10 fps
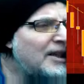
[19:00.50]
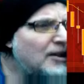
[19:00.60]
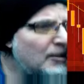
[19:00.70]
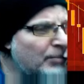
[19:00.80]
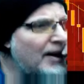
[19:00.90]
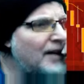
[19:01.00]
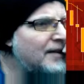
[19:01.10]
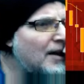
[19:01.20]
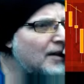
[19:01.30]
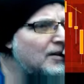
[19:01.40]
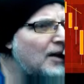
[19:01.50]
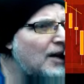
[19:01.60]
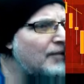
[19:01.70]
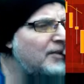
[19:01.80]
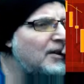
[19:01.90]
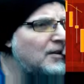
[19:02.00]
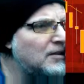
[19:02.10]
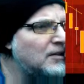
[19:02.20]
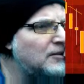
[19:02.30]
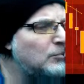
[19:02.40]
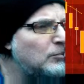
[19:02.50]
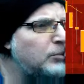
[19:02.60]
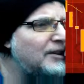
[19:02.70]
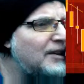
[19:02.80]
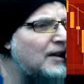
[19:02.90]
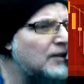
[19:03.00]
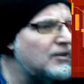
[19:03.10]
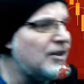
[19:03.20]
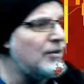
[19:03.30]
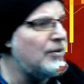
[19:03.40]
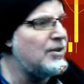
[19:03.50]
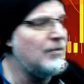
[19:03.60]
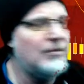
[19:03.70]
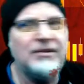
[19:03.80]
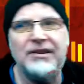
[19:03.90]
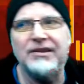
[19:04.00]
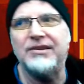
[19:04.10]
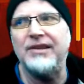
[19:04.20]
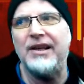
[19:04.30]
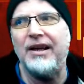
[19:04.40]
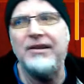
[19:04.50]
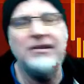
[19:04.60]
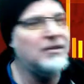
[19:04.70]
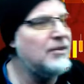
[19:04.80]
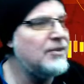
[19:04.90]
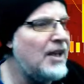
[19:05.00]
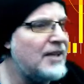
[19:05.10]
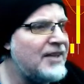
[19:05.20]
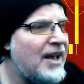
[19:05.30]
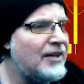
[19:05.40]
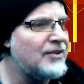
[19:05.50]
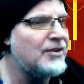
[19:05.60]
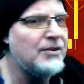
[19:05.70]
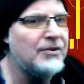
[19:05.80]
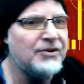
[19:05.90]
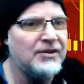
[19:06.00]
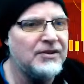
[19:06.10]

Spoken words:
the price action half decent, but the execution is sad. Sad execution.